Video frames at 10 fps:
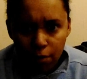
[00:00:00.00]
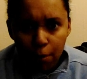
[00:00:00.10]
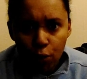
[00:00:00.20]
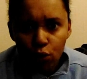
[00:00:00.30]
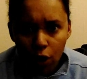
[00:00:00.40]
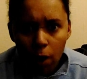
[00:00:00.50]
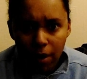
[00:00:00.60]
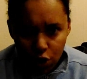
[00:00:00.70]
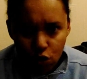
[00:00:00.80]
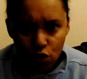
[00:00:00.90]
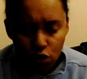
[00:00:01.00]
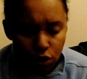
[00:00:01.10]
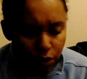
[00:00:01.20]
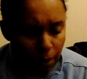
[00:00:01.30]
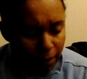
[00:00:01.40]
People that are managers
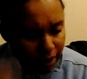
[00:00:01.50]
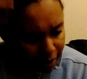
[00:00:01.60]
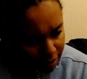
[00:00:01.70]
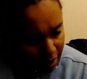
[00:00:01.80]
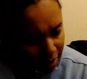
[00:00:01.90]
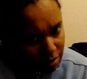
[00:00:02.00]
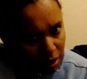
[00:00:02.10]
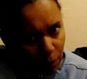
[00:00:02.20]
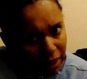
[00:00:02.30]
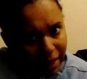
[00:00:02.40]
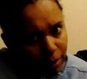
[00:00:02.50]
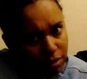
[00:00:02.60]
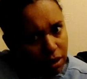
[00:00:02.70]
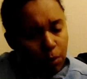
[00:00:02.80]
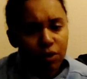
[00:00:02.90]
usually do get big heads. And someone came
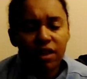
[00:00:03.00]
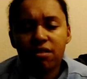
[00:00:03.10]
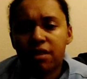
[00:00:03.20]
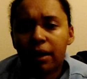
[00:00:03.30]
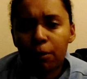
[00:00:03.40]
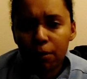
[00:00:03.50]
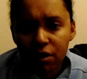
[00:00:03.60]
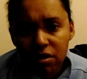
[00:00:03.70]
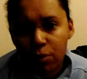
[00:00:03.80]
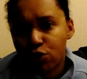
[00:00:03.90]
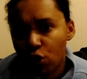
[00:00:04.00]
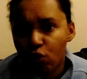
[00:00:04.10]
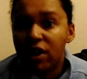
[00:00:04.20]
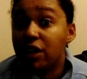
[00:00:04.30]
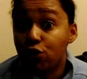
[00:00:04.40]
to him with ACN, but because he was
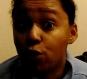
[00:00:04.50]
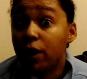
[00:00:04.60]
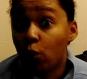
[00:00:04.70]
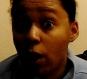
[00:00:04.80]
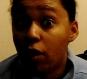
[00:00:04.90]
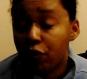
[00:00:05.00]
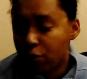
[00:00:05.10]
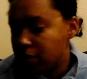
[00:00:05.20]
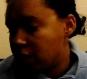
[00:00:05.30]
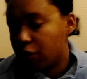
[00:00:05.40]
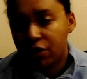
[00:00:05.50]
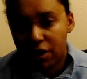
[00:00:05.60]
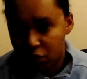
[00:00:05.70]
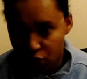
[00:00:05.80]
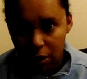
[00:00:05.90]
already doing well for himself, he
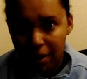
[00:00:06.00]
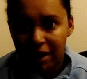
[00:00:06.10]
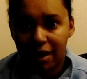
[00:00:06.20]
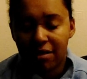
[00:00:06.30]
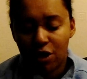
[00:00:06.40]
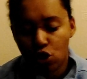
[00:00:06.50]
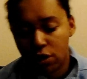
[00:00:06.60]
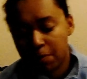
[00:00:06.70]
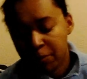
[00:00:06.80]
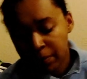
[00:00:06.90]
didn't really pay any attention.